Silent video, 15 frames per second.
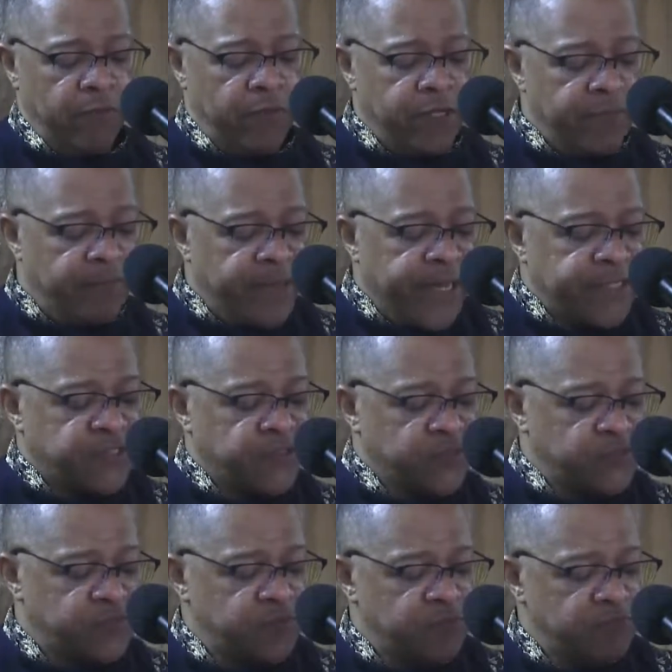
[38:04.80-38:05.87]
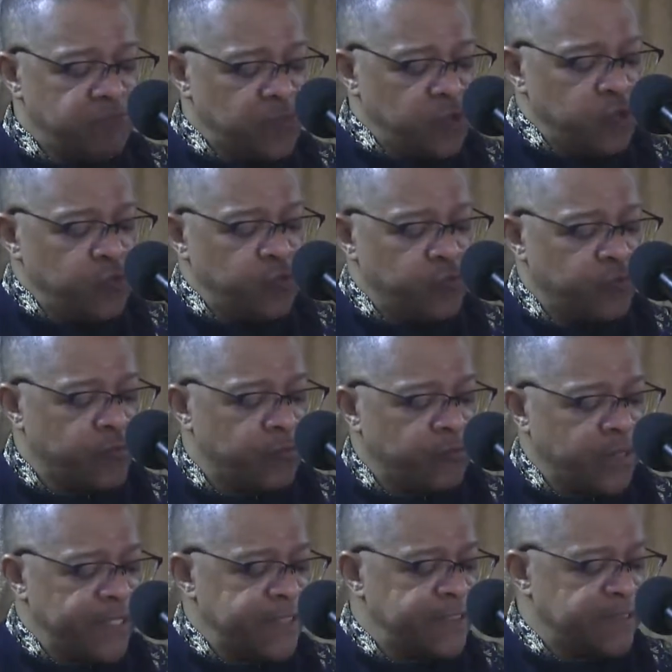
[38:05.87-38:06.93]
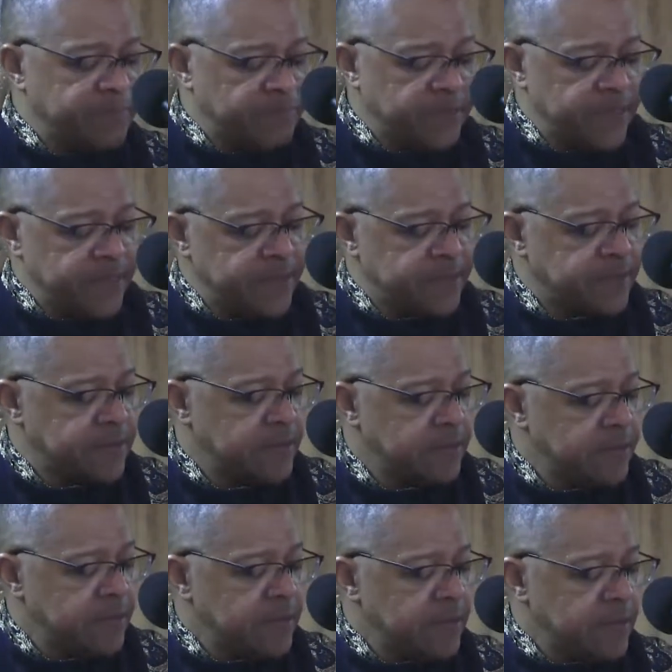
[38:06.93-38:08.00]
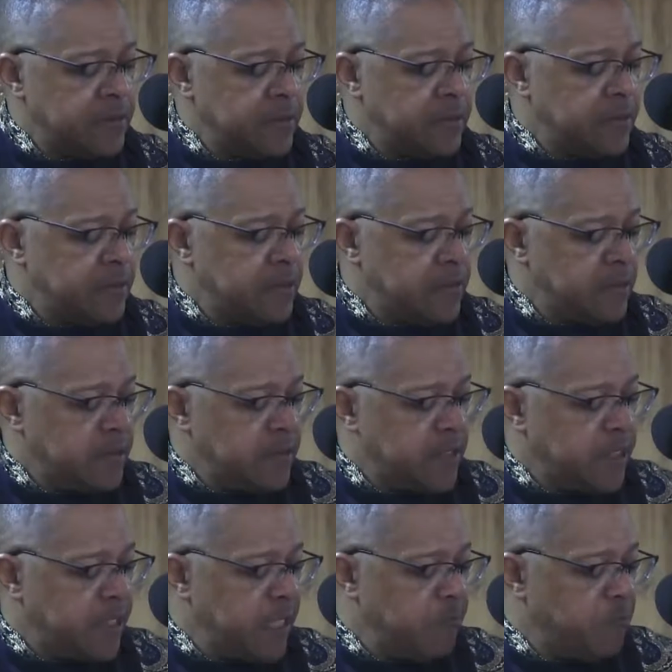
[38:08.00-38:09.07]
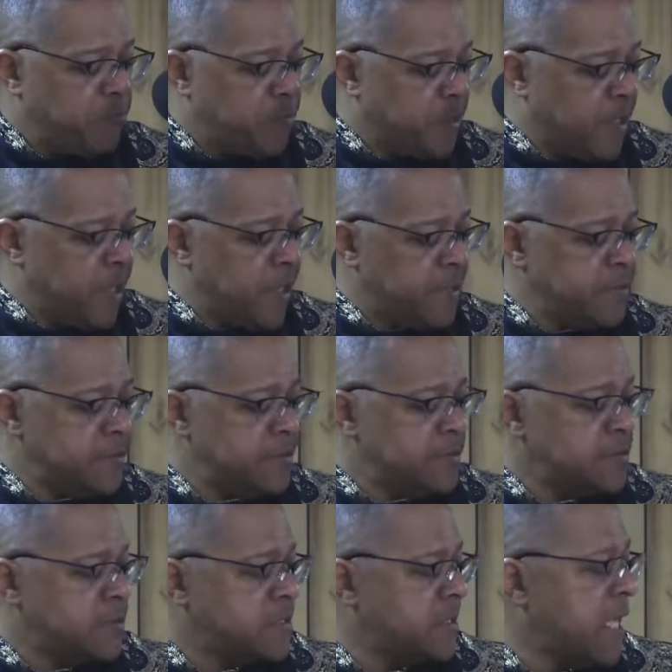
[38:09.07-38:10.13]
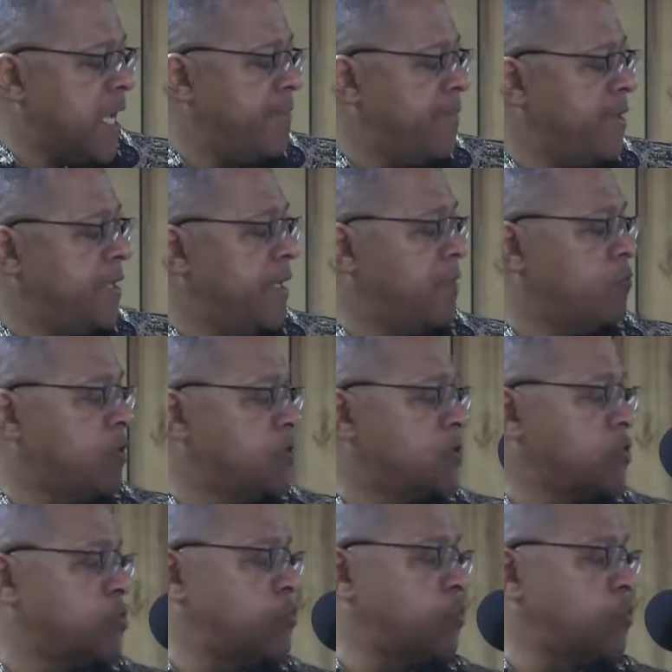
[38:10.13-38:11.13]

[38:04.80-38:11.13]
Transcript: When the apostles moved from place to place, they came upon Simon that was a